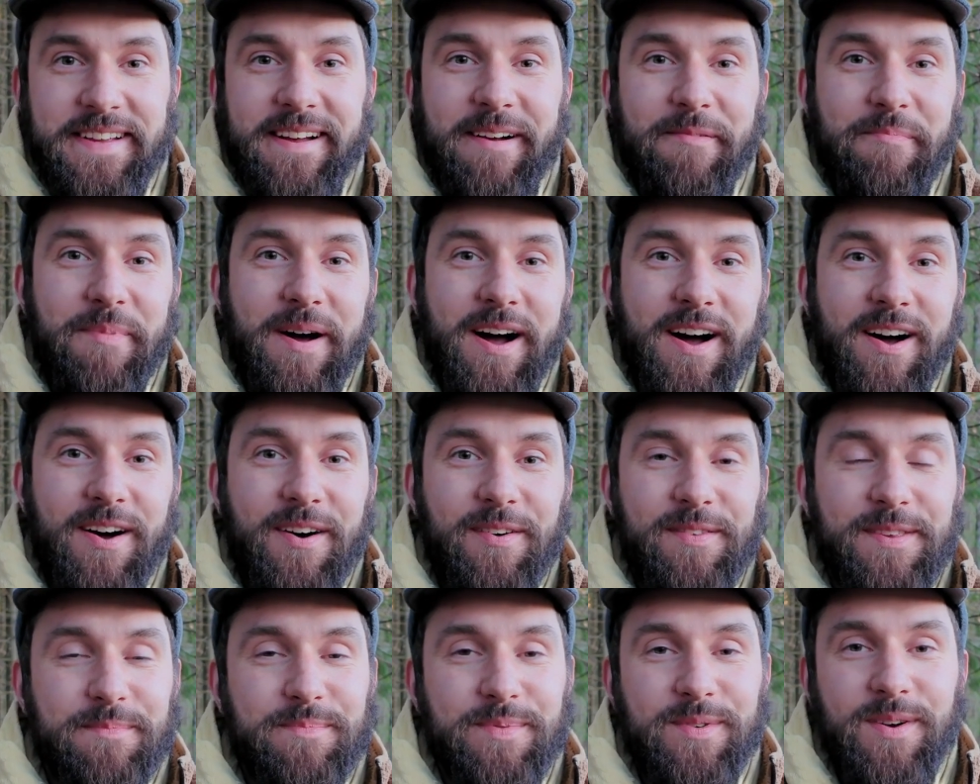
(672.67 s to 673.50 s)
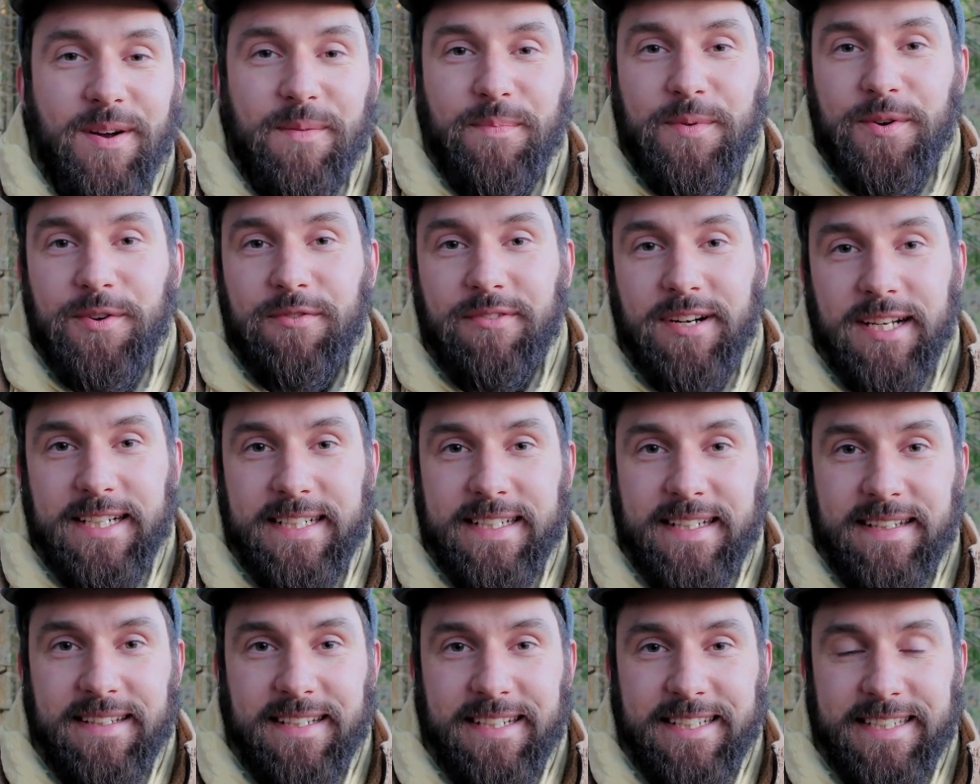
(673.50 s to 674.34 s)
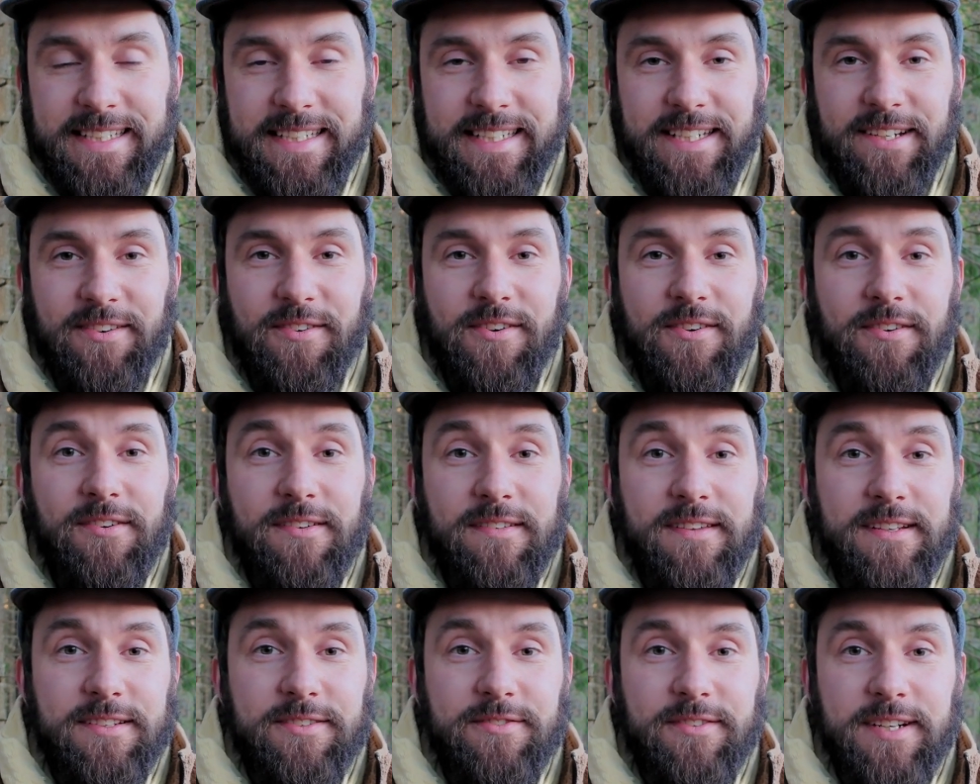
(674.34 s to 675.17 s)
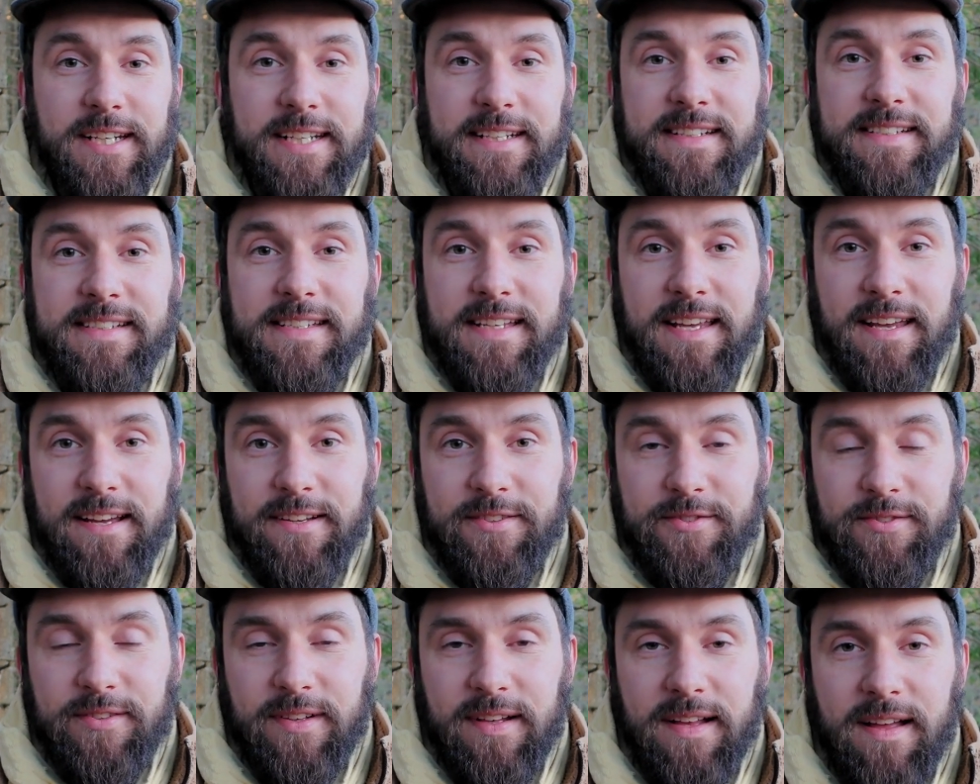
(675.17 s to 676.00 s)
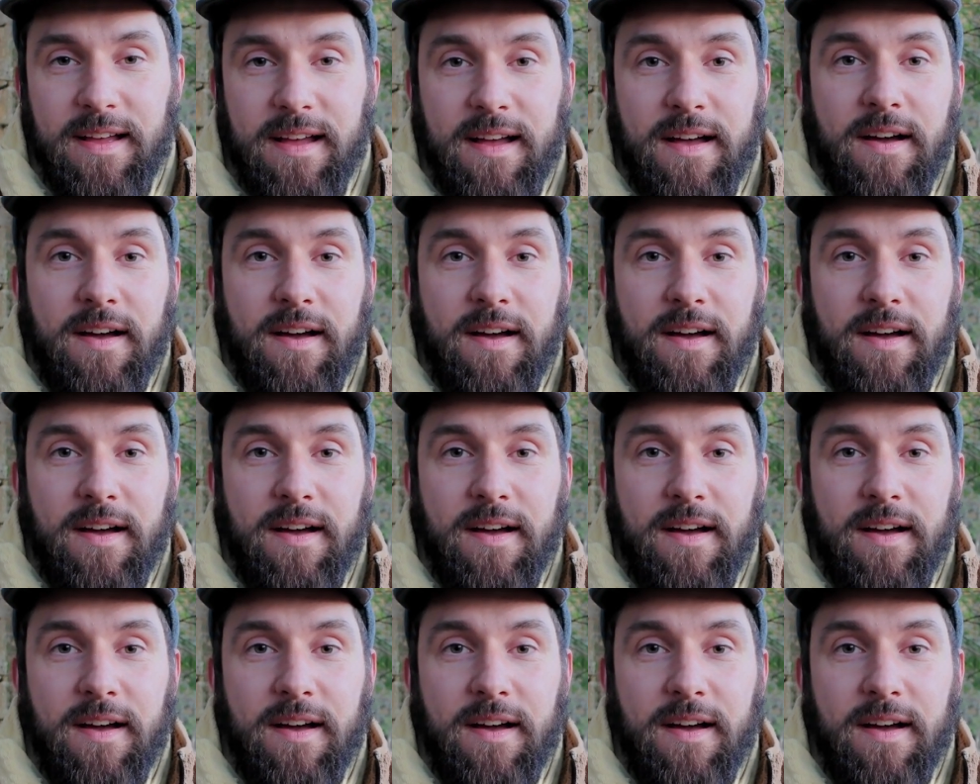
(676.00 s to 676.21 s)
about the proper running technique or the training schedule.